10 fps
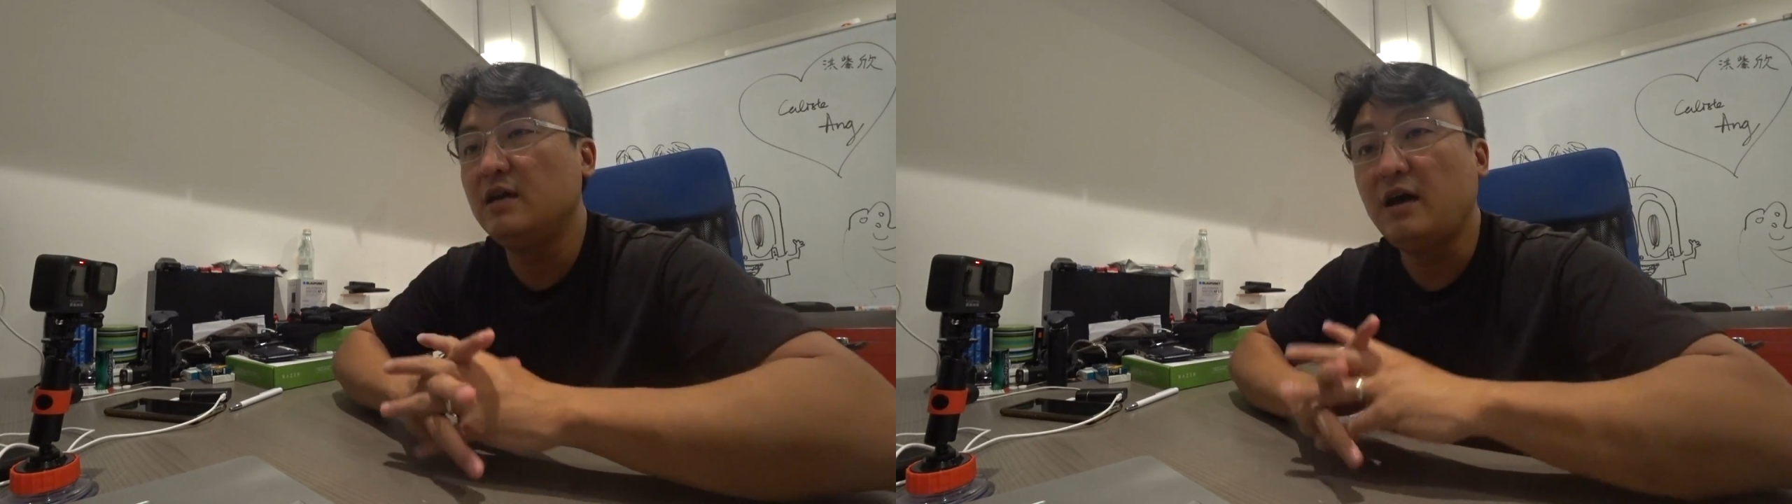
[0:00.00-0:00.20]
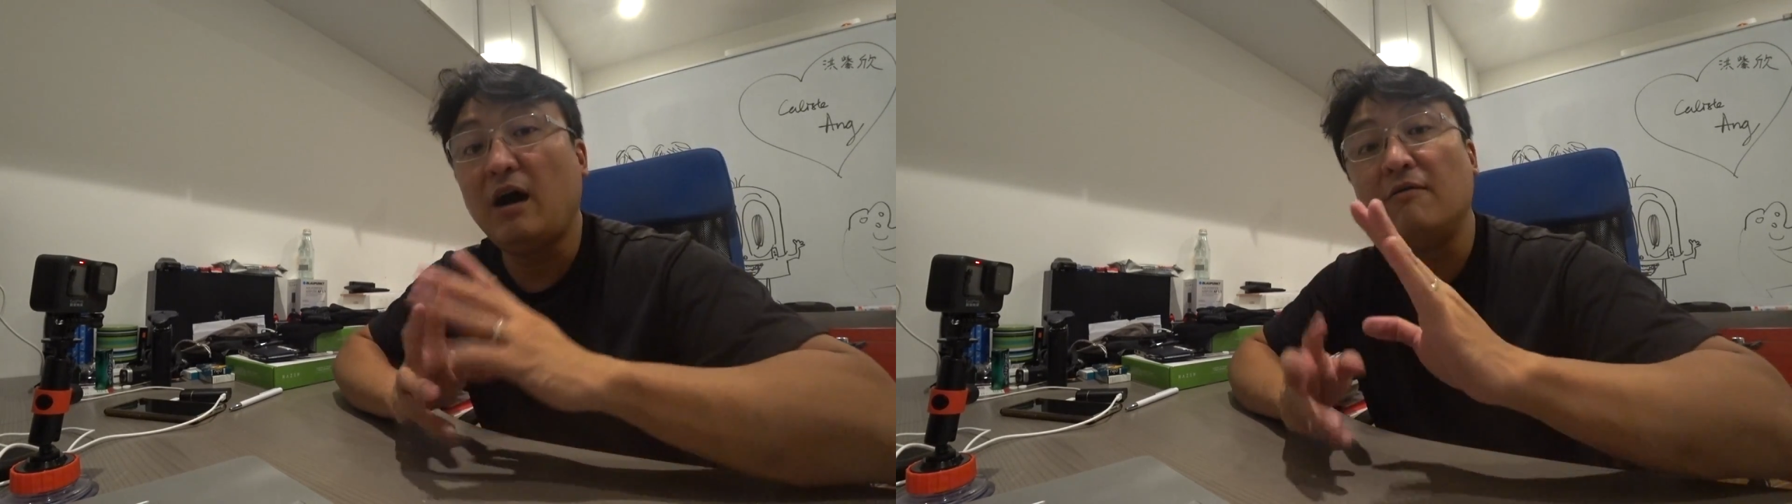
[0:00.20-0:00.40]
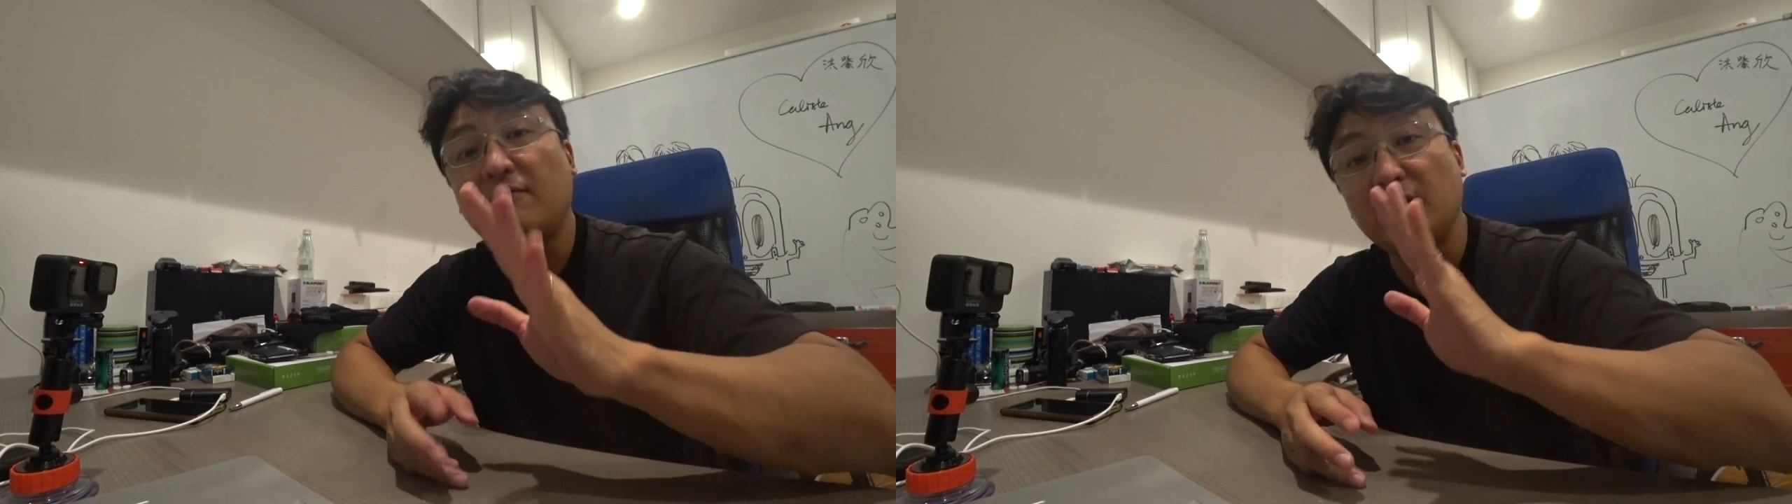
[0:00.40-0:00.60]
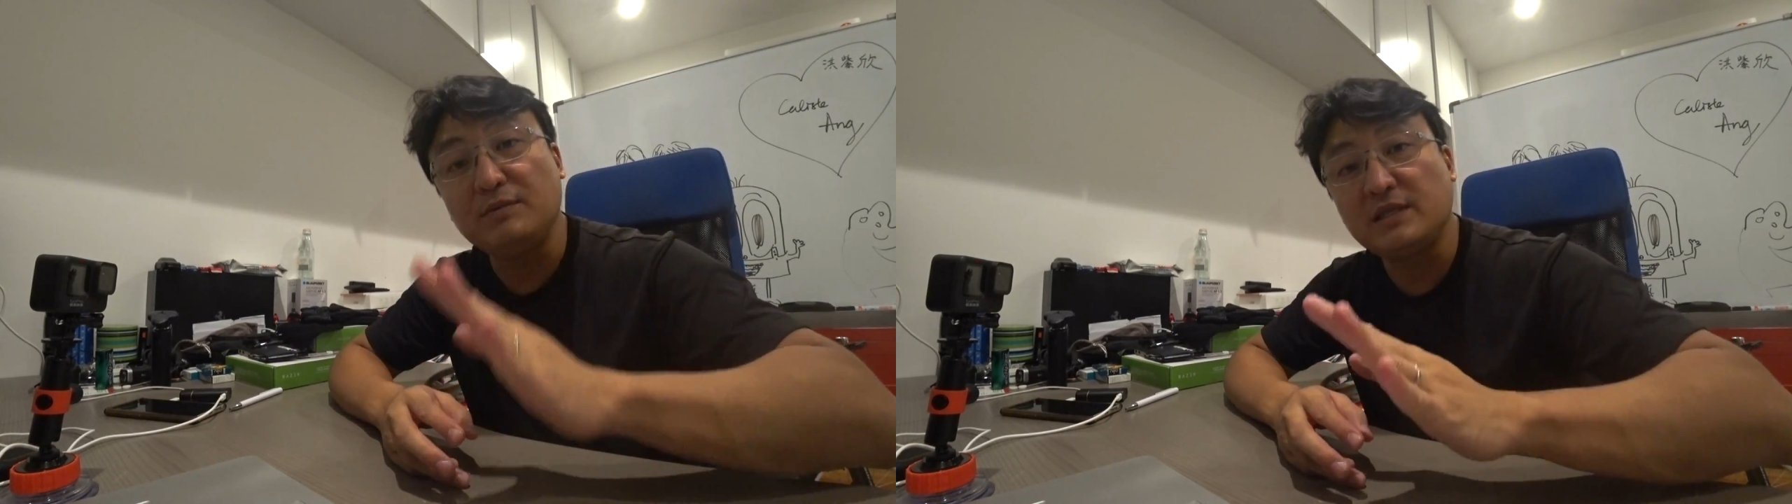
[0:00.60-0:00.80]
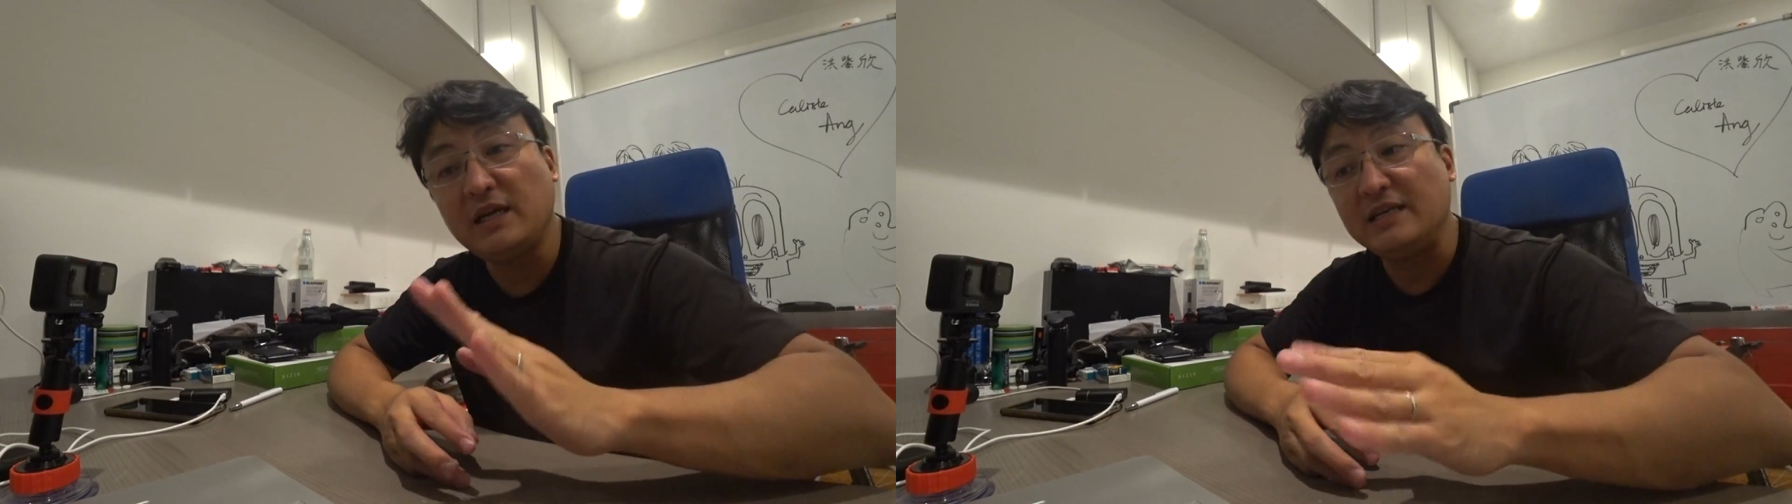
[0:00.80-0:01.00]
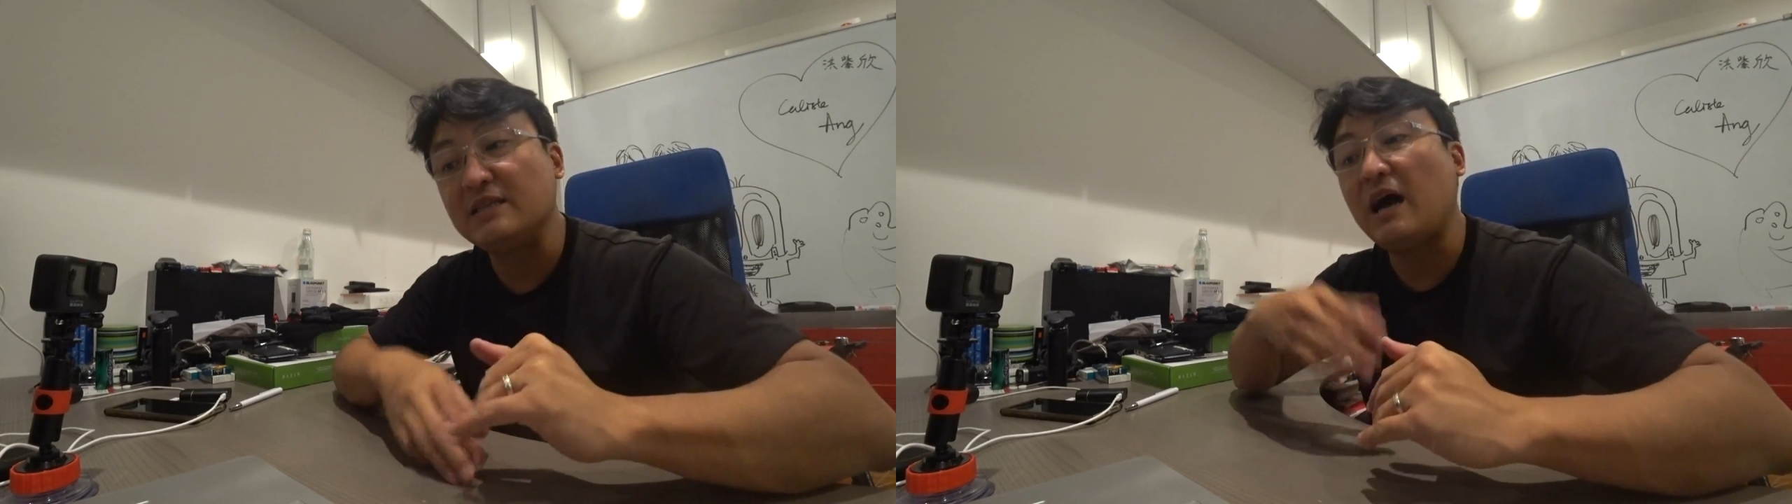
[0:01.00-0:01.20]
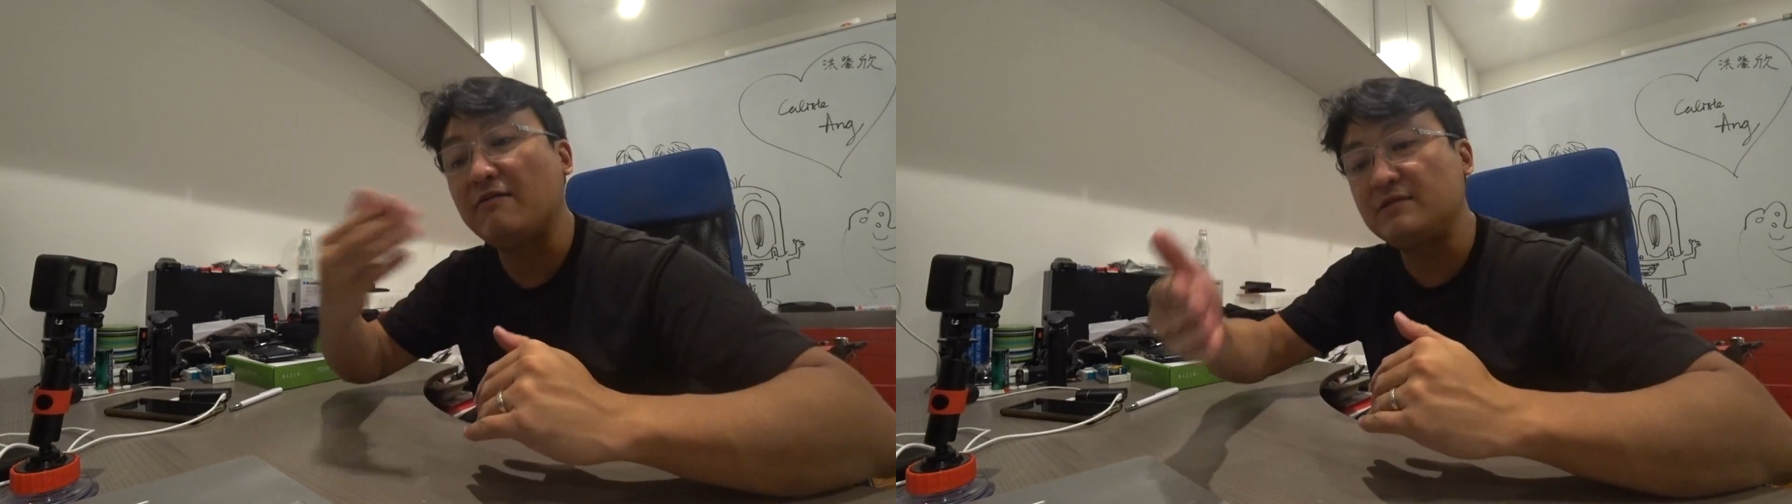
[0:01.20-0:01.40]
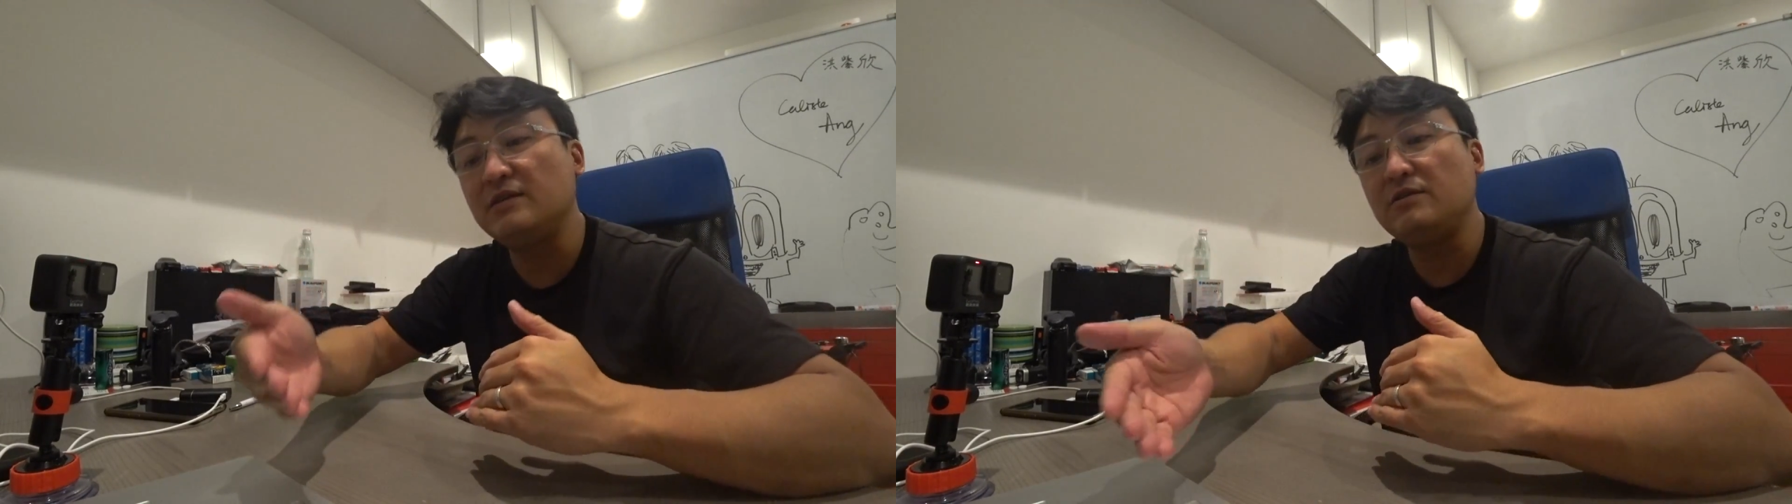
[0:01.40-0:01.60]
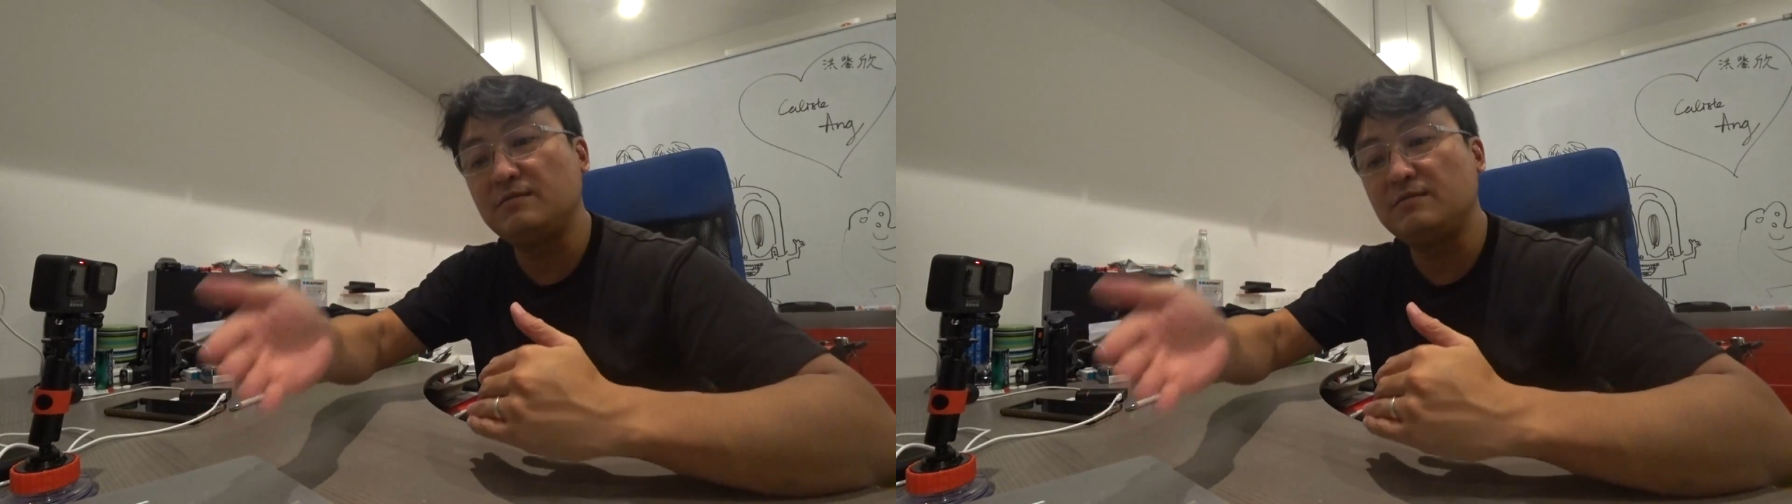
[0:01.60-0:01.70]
40% is after